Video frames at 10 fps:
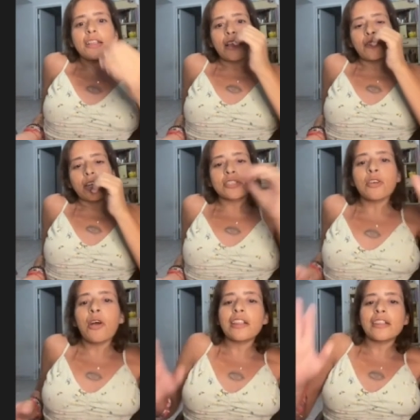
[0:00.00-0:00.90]
and like
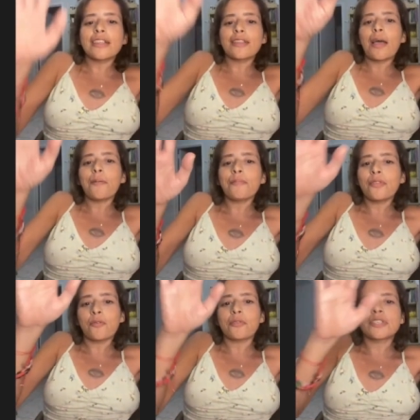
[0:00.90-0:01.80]
telling them
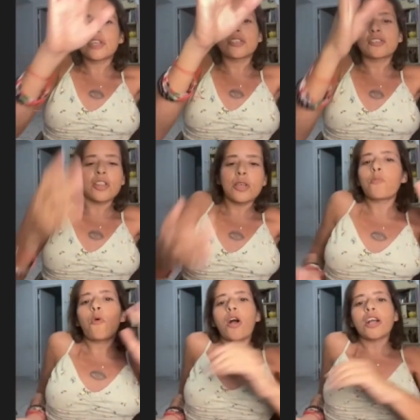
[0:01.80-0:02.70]
to essentially
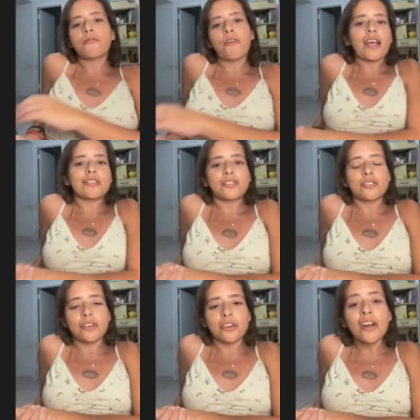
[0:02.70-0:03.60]
walk
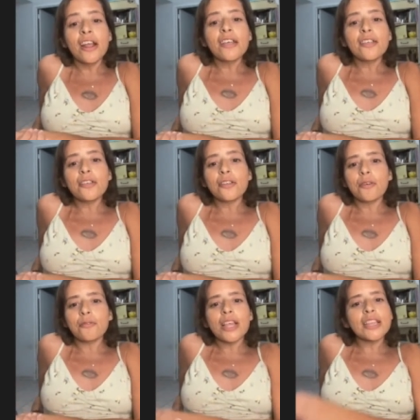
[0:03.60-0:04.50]
faster you
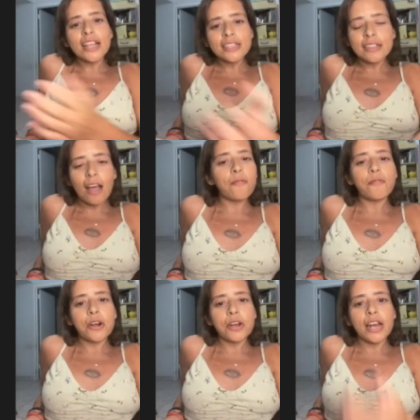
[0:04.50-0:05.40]
know like that's not
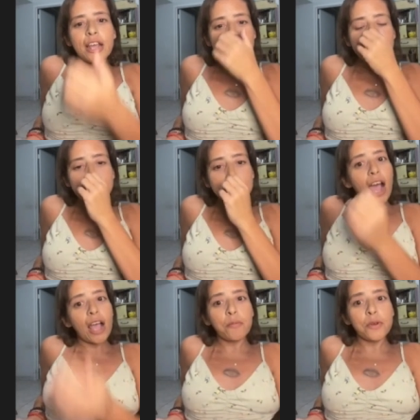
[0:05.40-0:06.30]
very nice
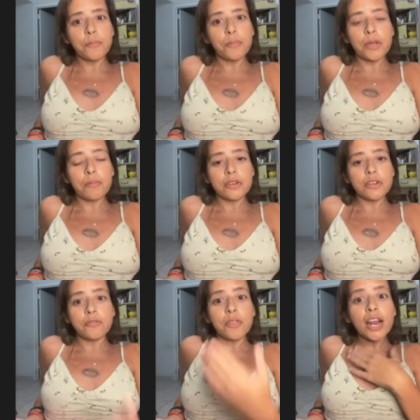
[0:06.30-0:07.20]
i wouldn't be able to
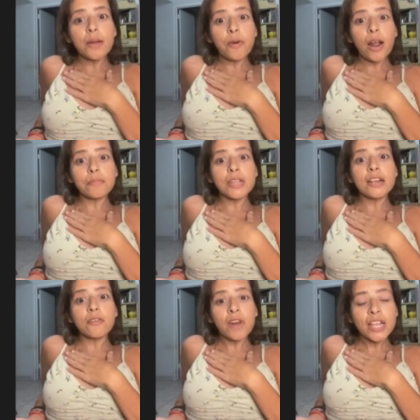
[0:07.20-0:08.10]
do that i'd probably
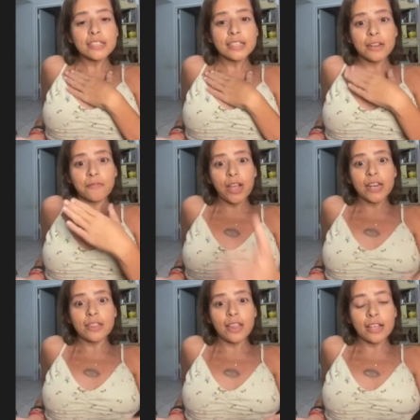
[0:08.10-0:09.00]
get arrested if i
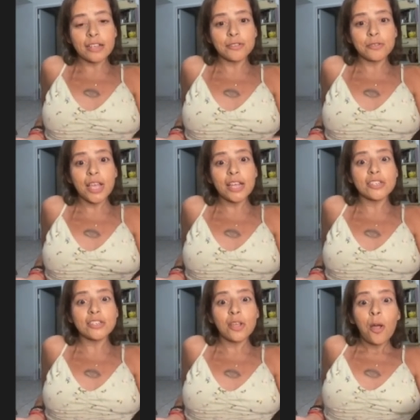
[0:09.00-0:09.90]
did that because you can't
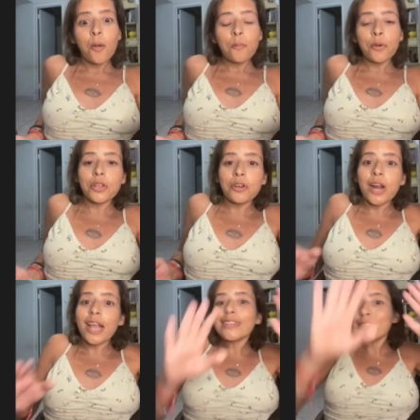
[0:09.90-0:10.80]
just put
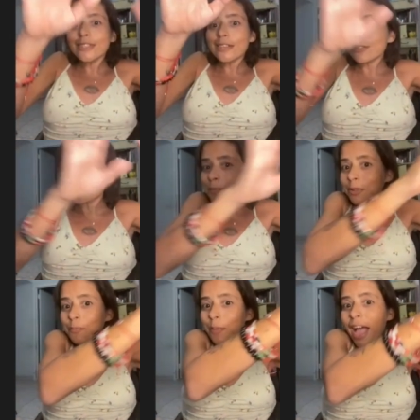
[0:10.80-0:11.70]
your hands on
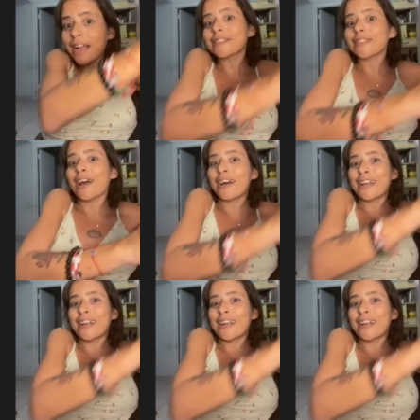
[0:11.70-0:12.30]
someone's backside